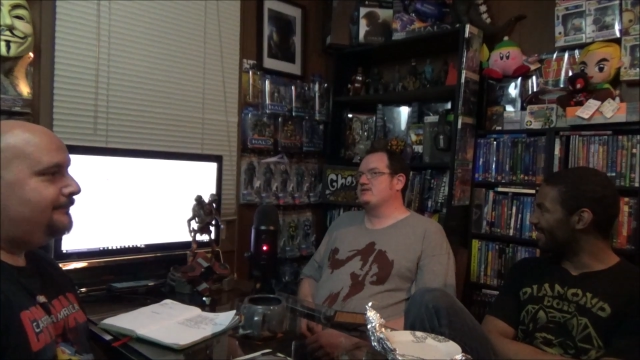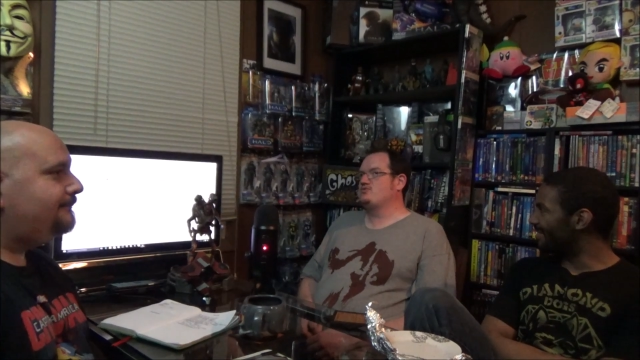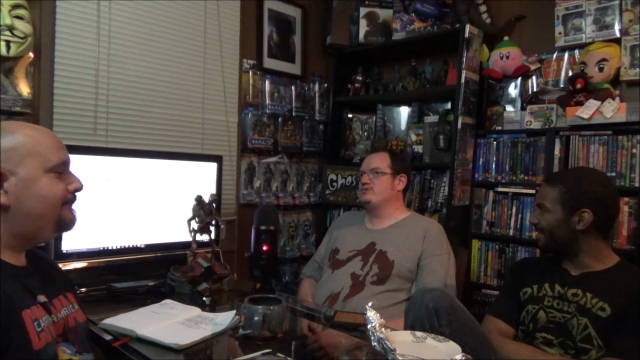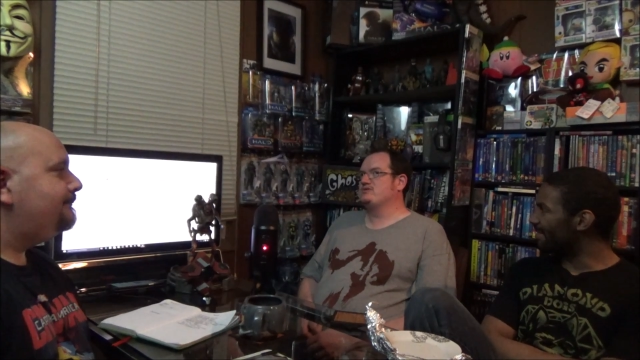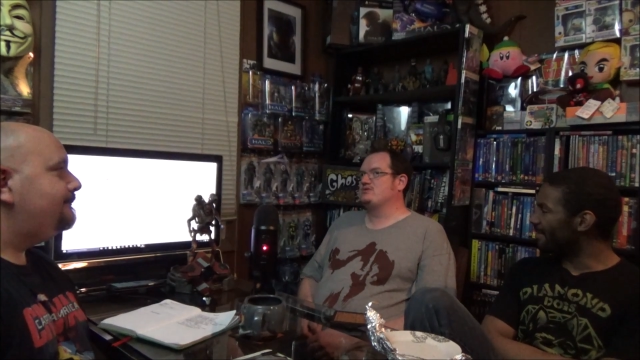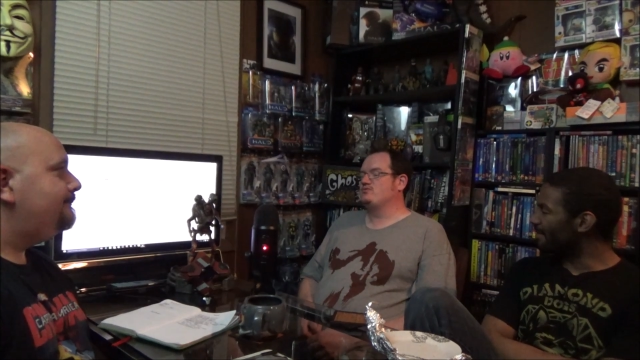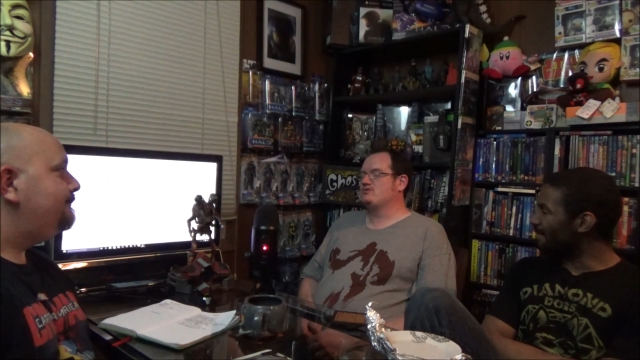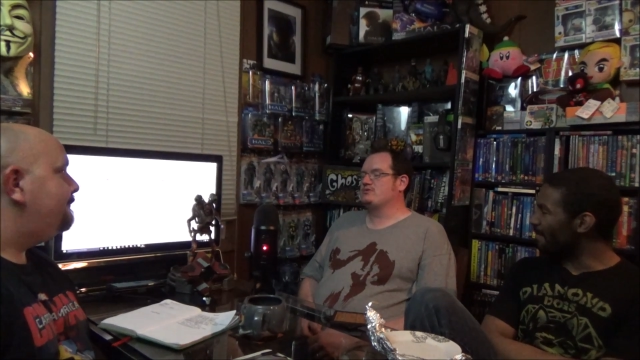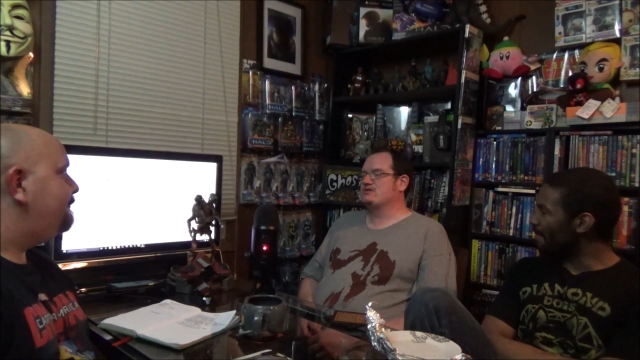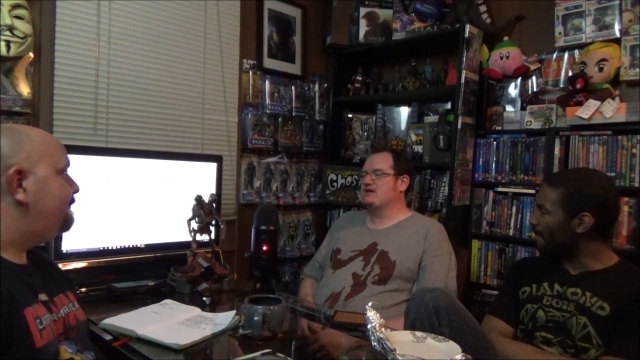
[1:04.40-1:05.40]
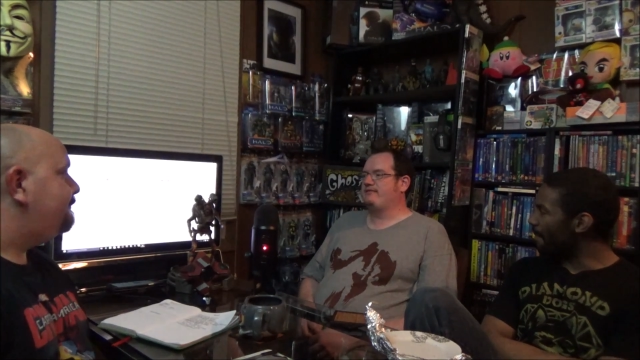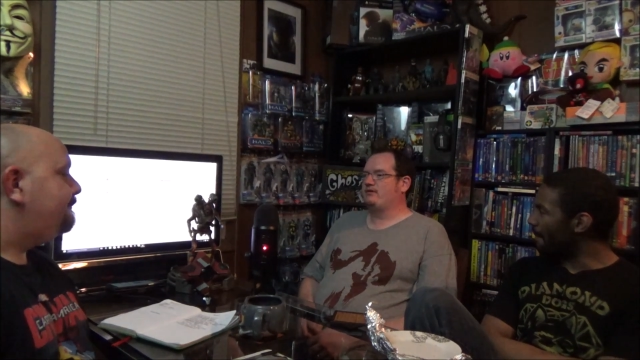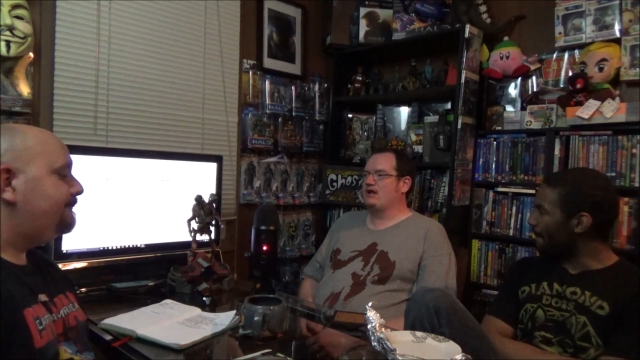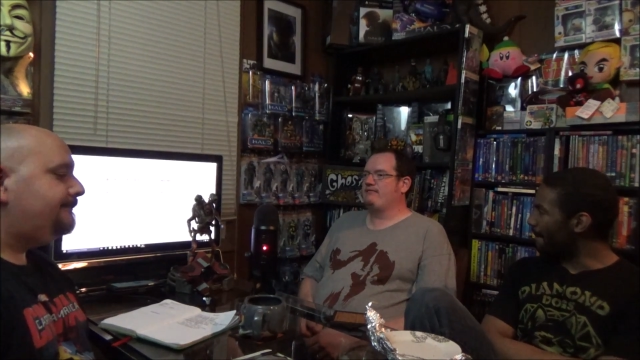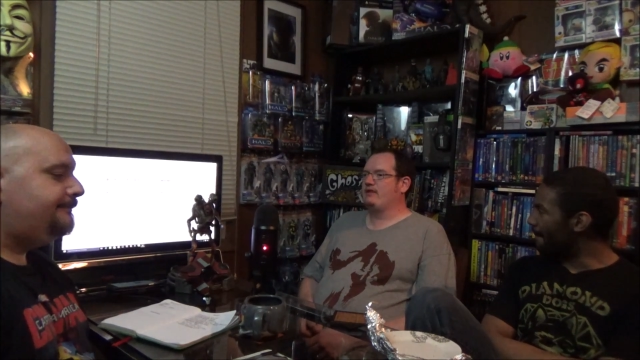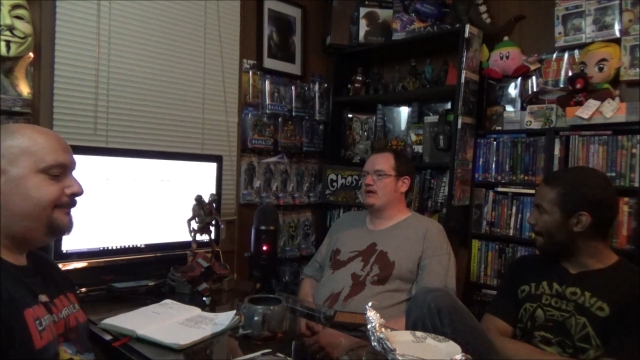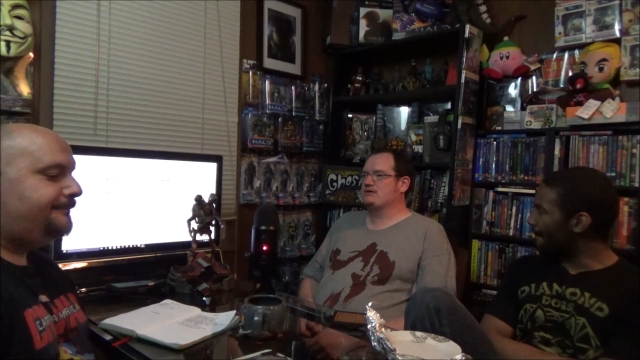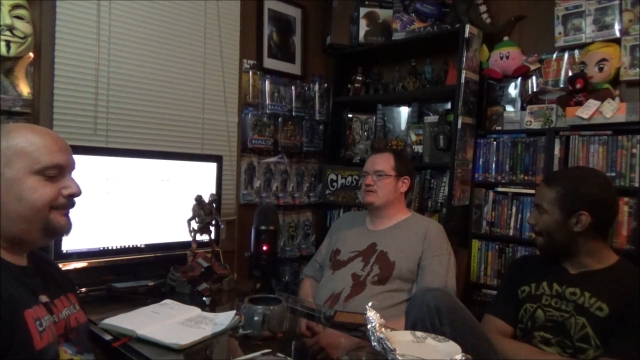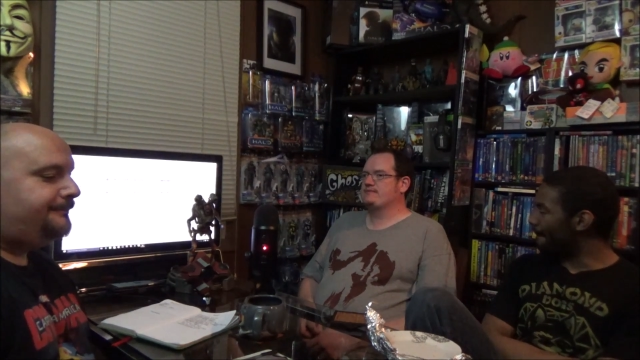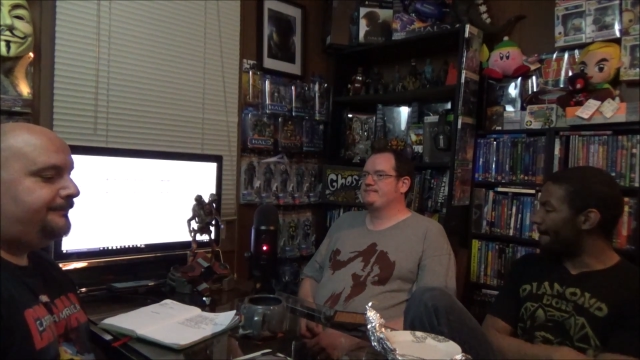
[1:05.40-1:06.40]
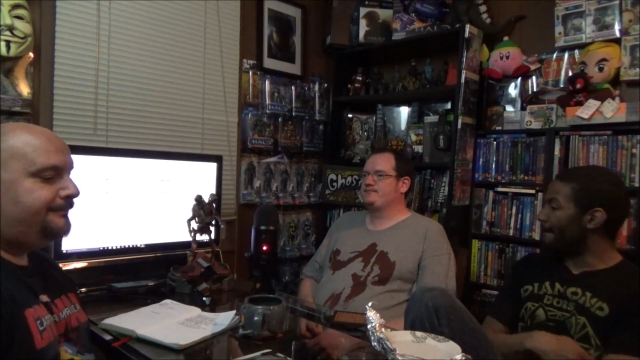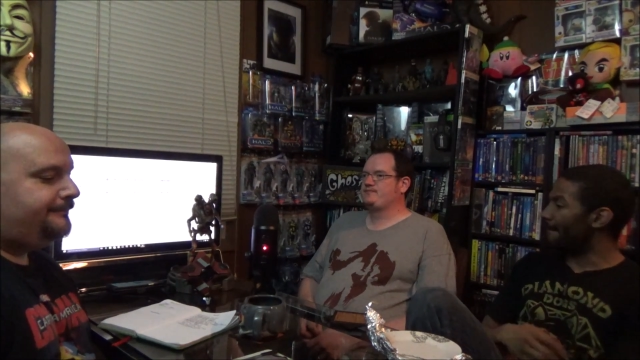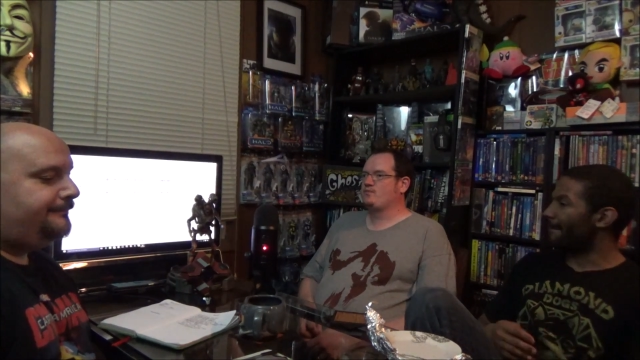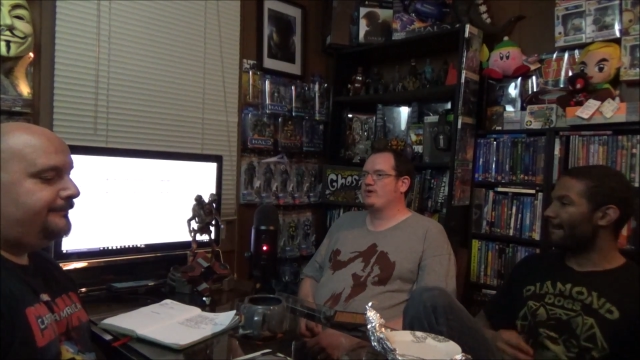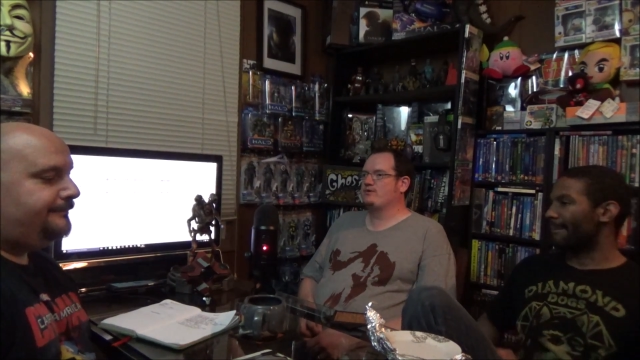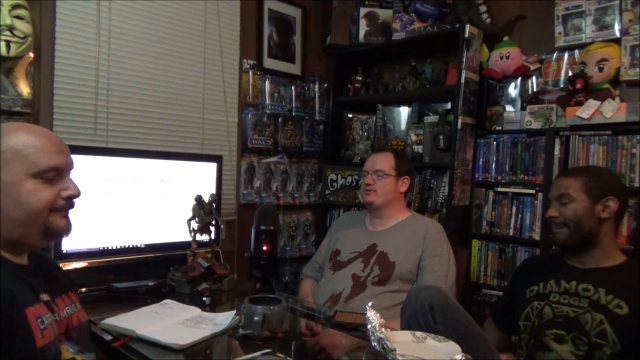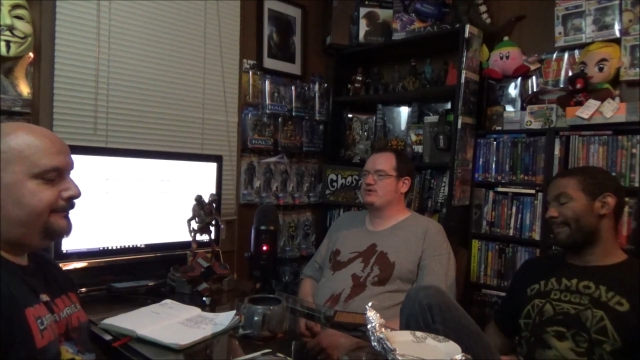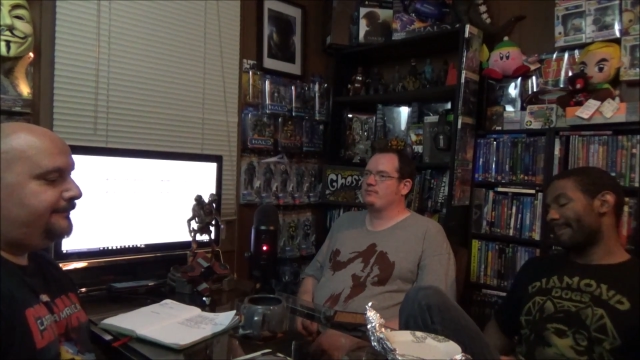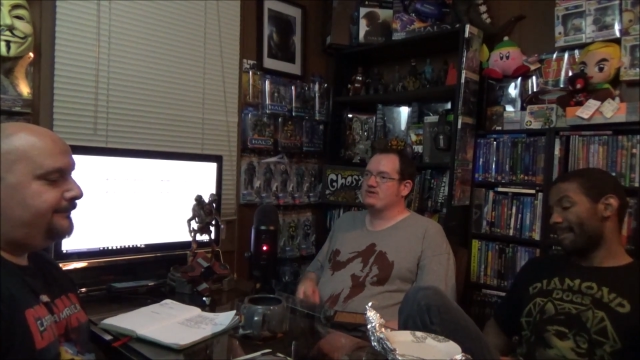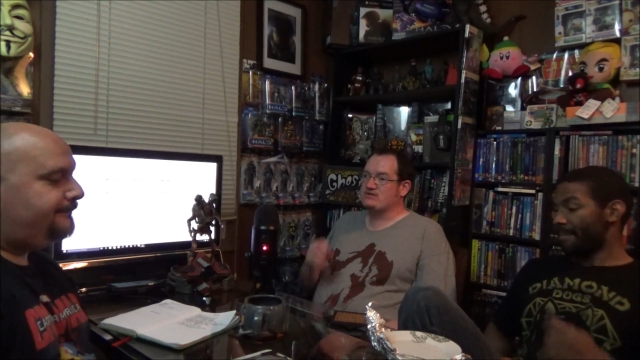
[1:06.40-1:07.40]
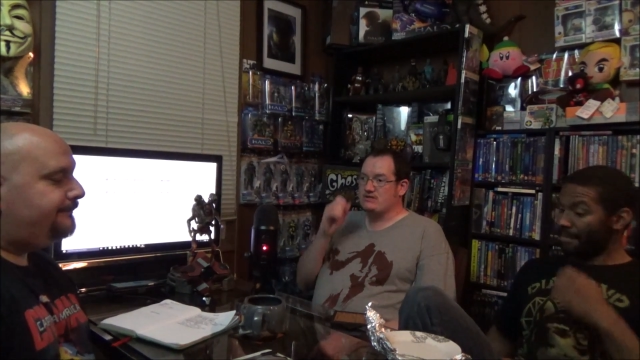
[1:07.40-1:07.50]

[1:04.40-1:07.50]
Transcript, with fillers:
Speaker 1: this was, this was set for Netflix. Whether it was going to be a